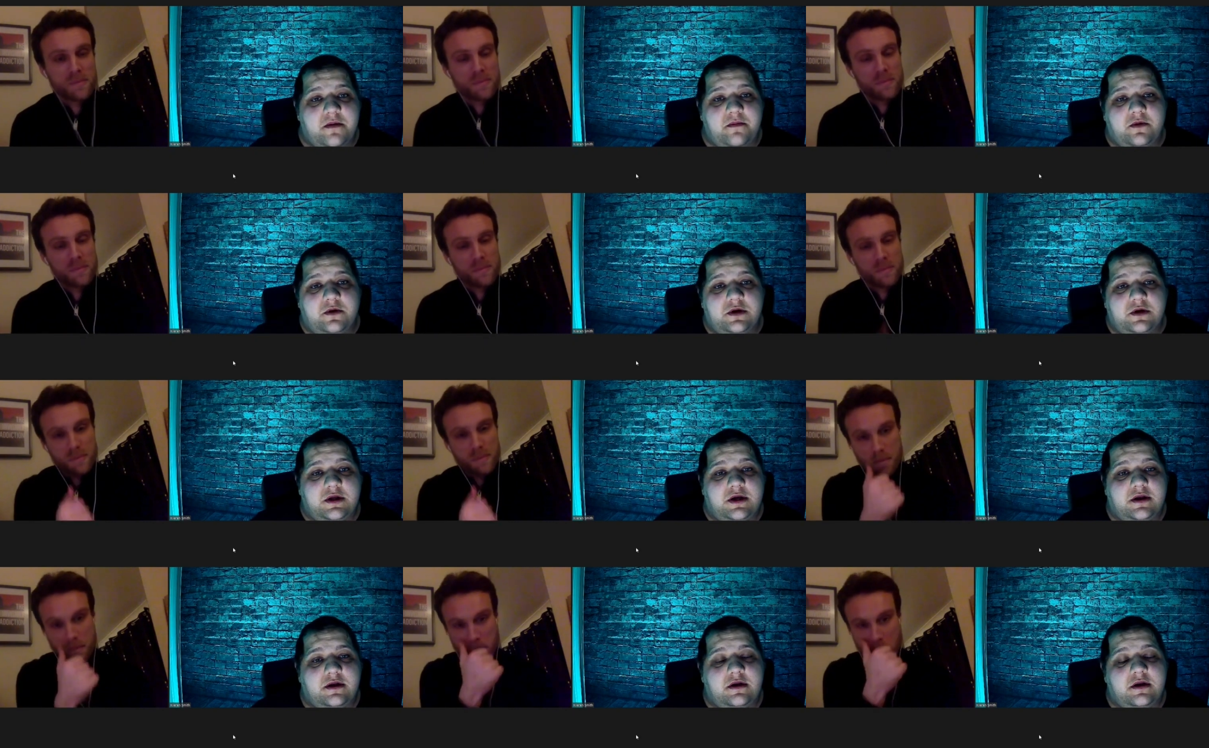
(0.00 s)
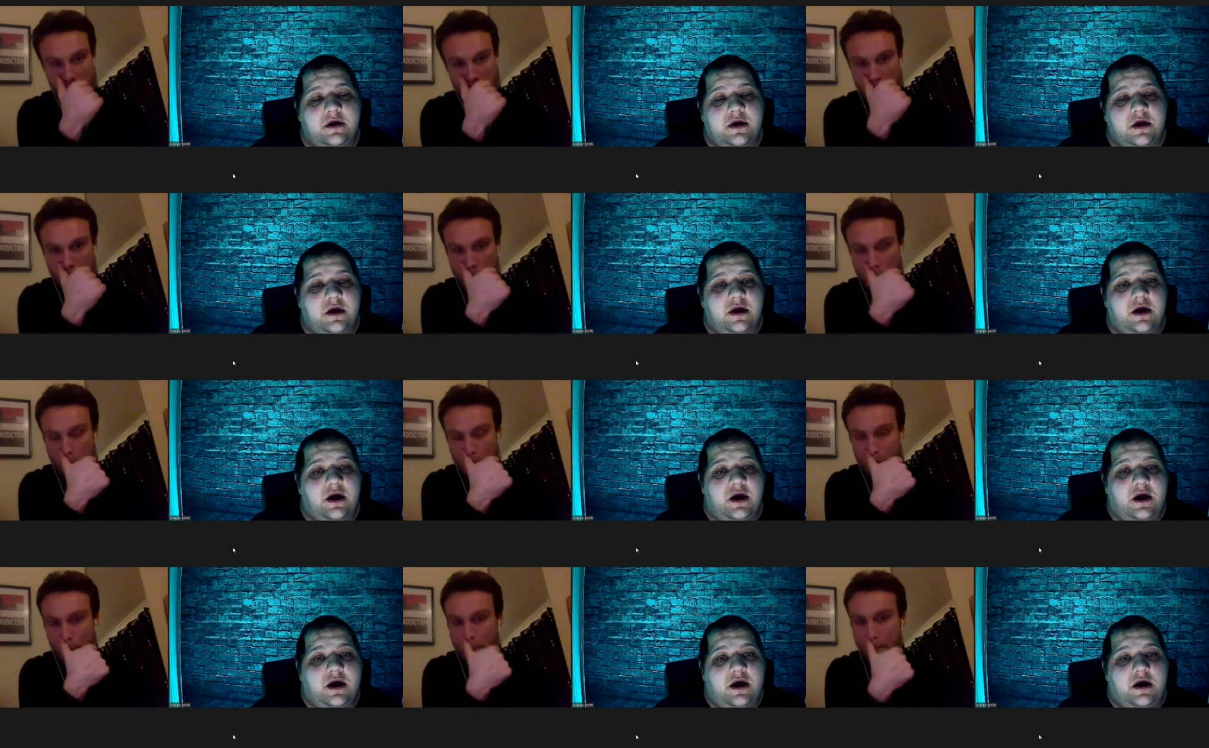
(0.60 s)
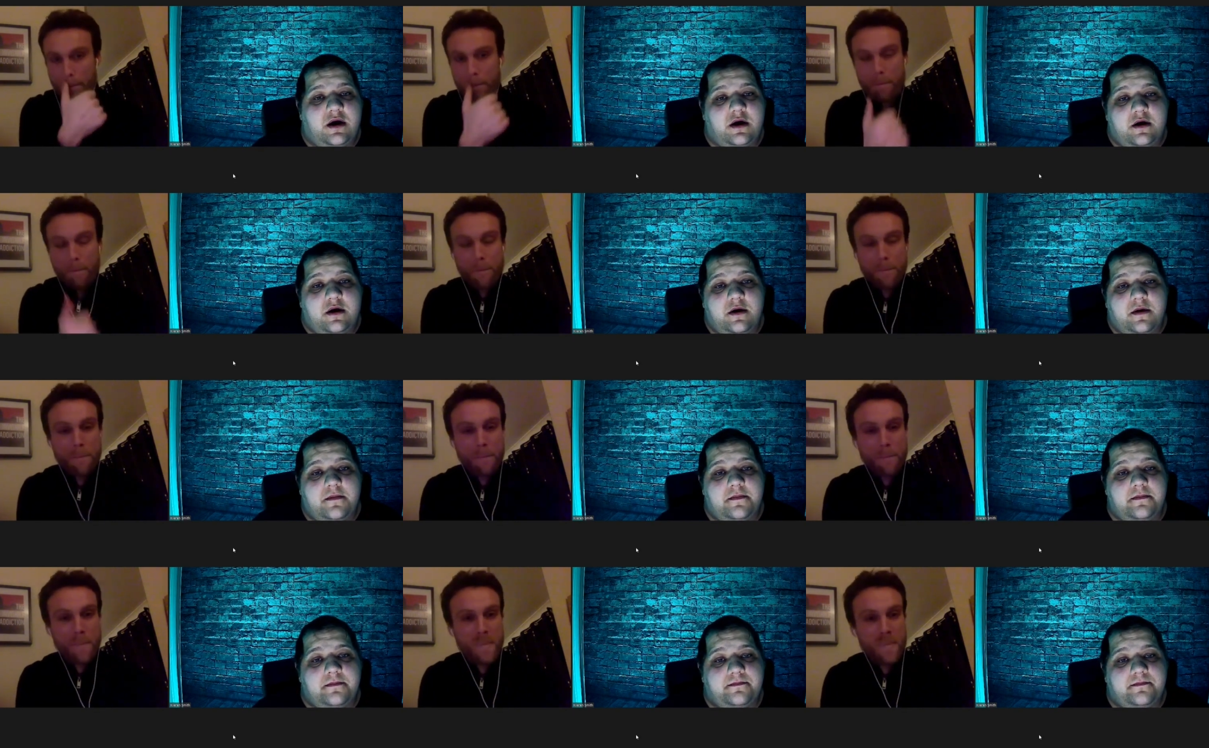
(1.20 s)
Speaker 1: bit of money, and
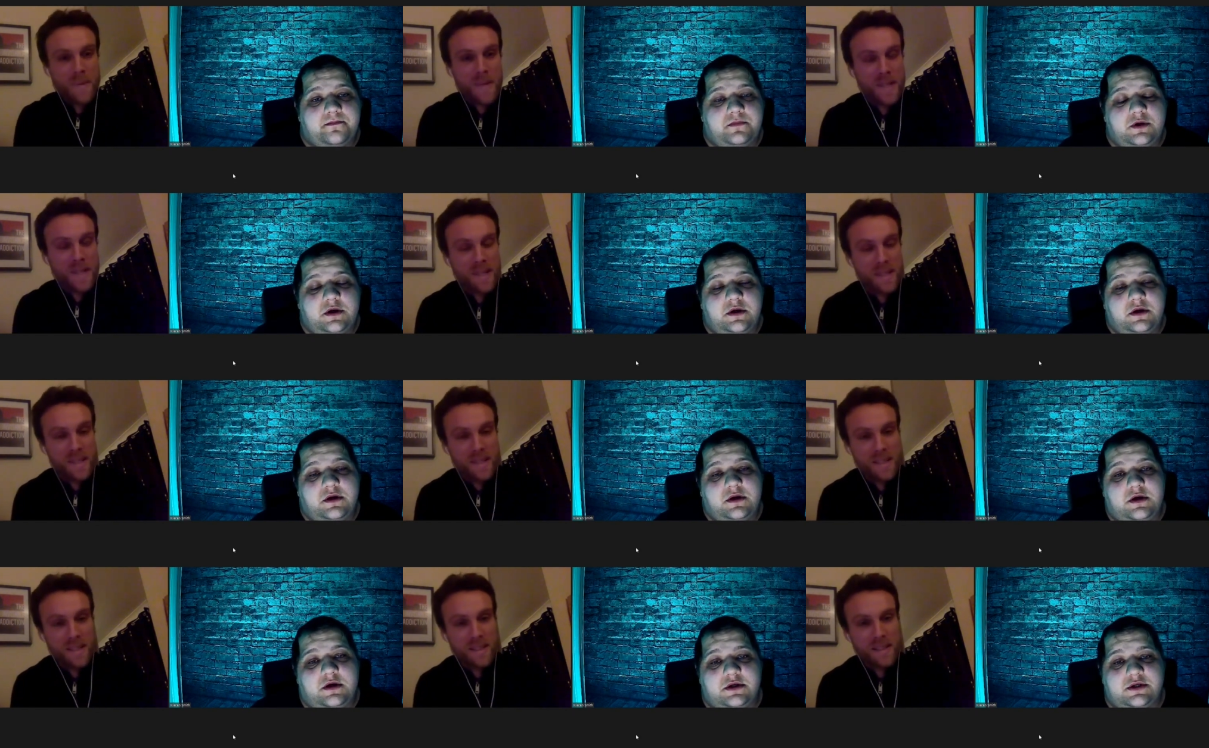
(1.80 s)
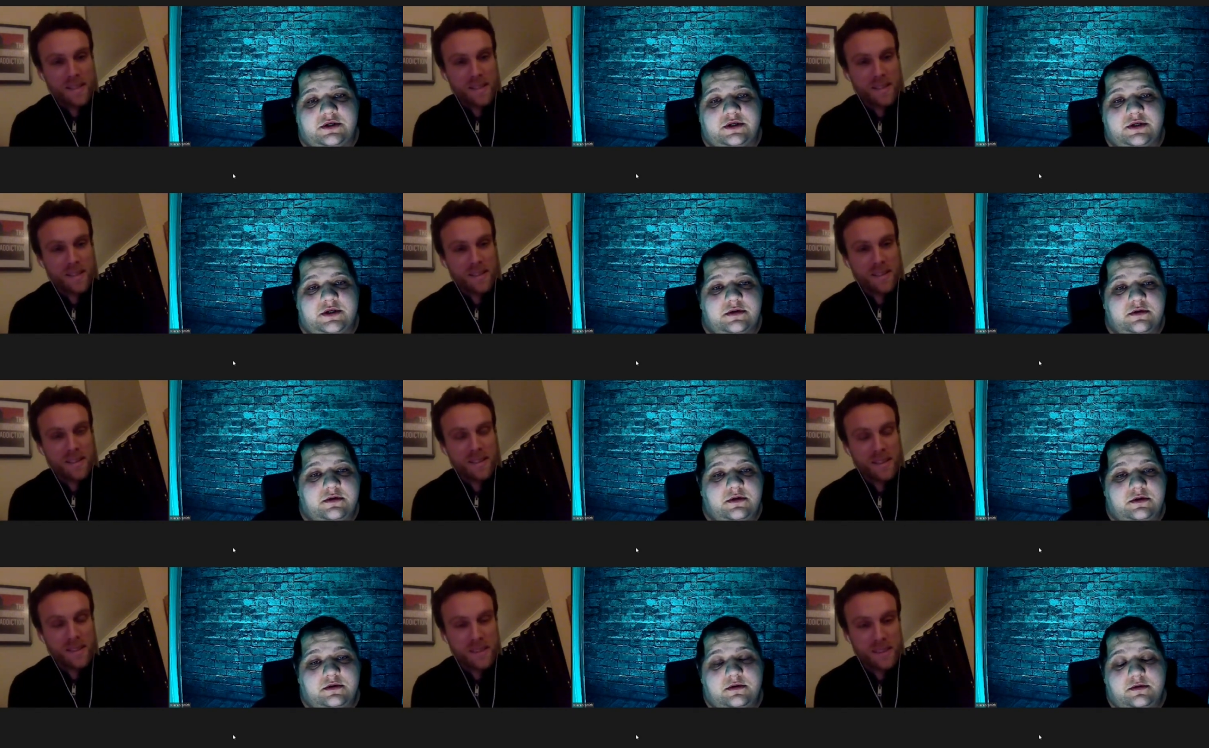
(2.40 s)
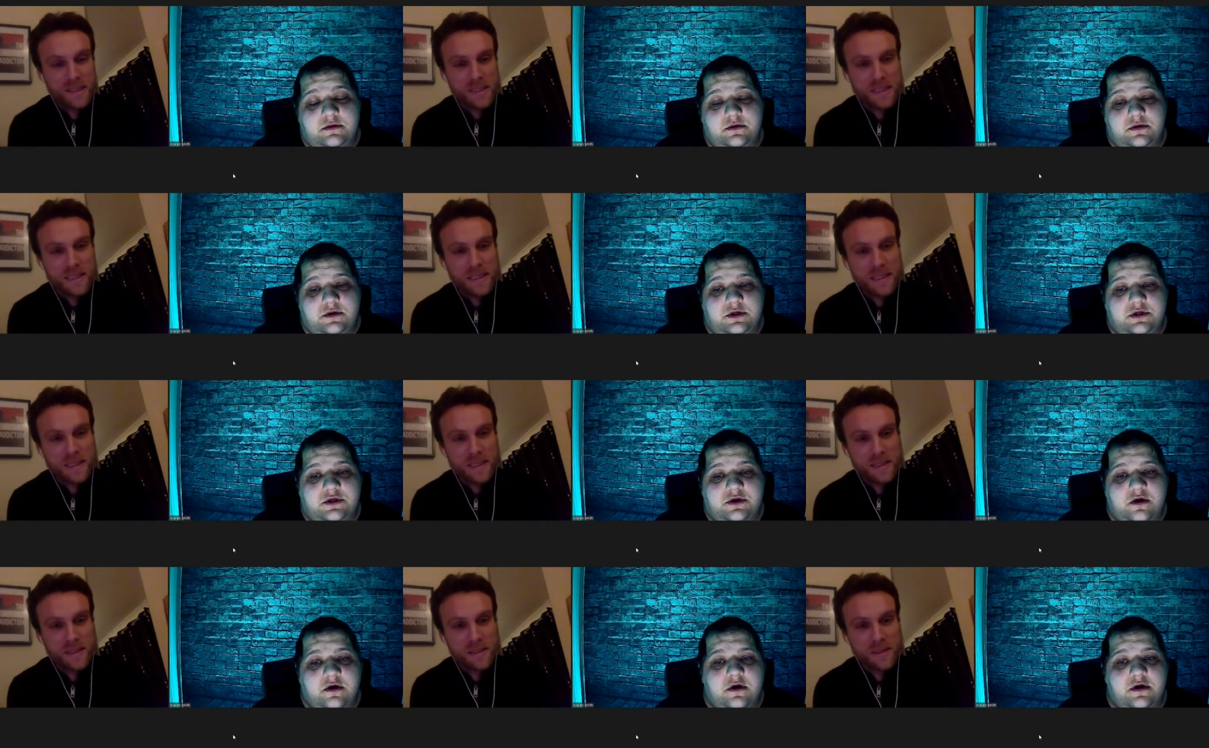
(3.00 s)
um, you you
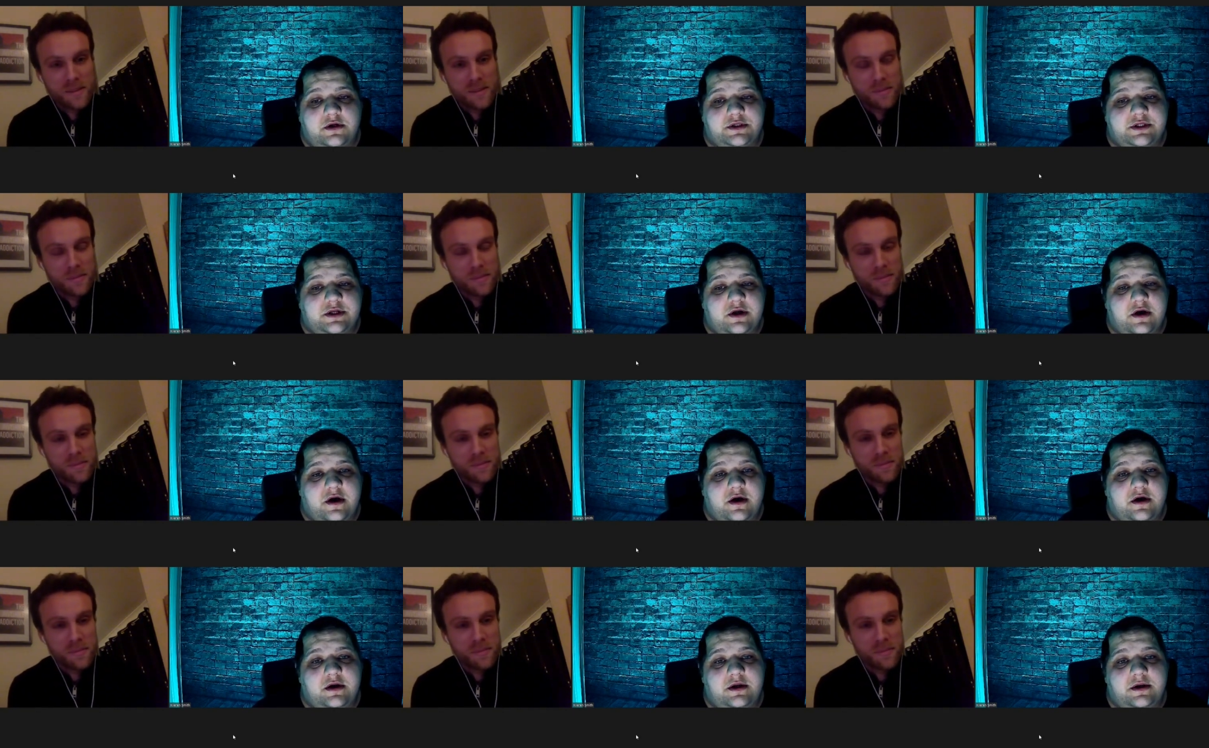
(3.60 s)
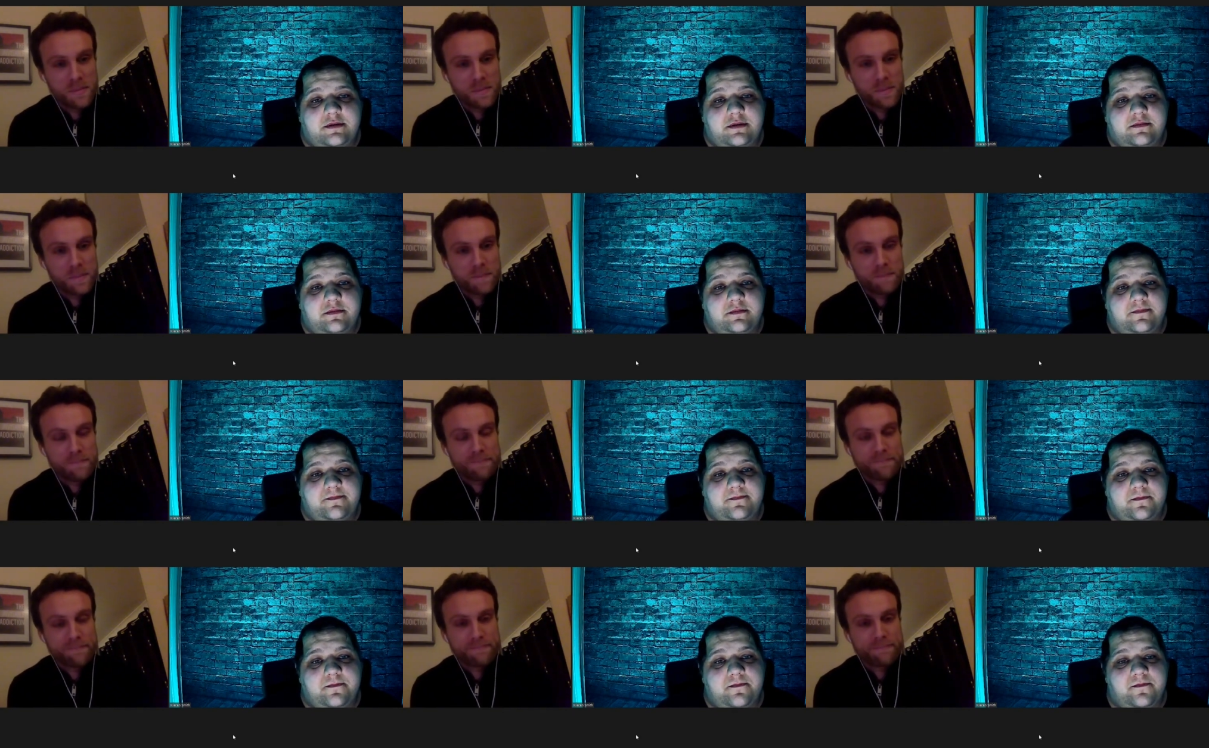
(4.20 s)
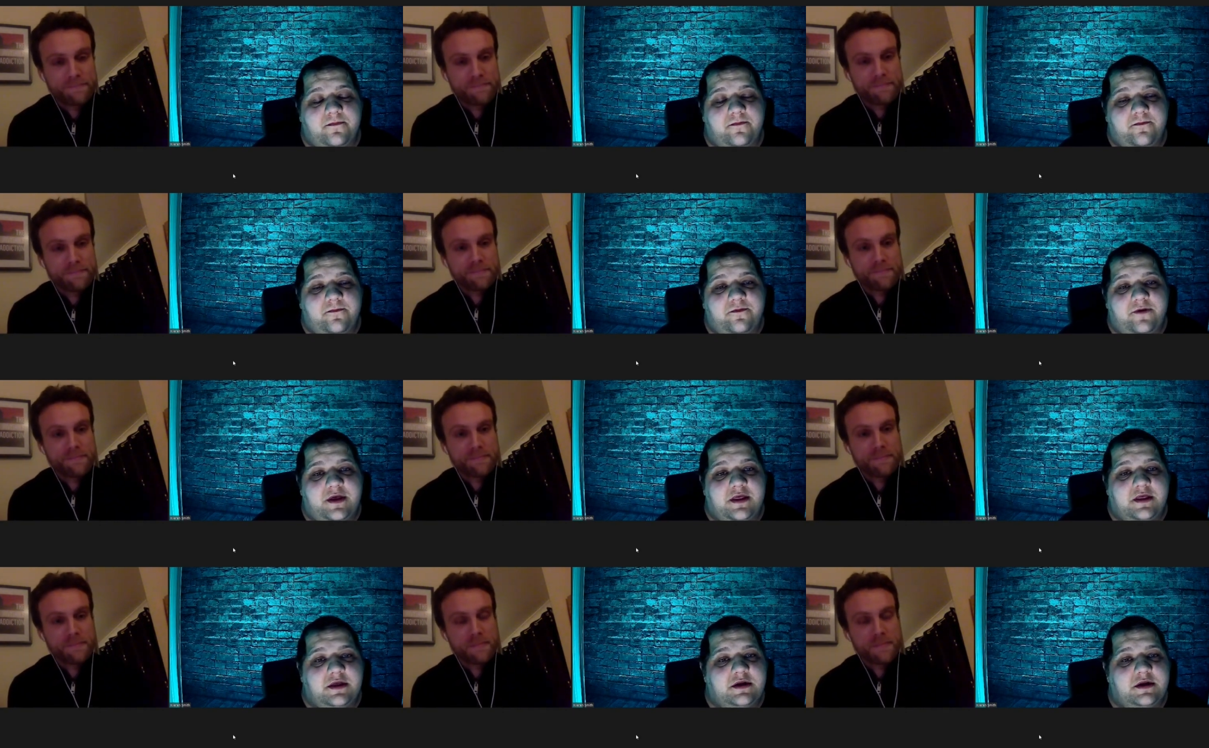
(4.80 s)
you sort of started
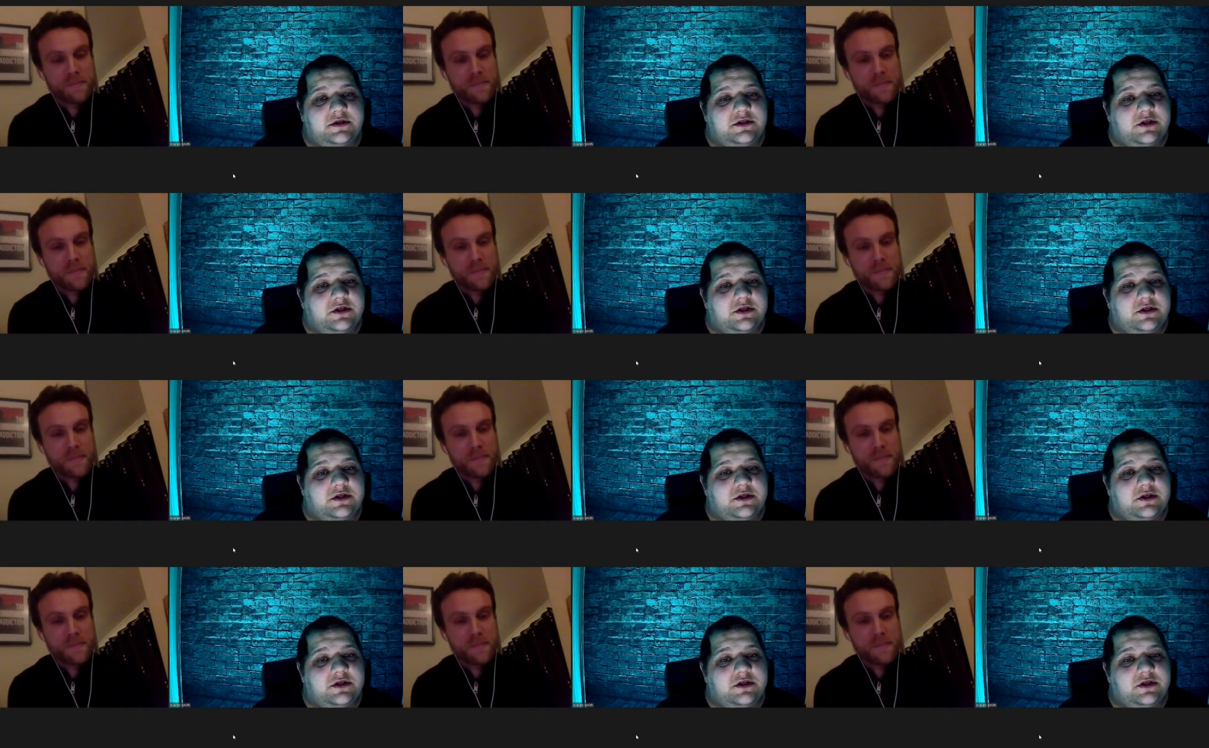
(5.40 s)
feeling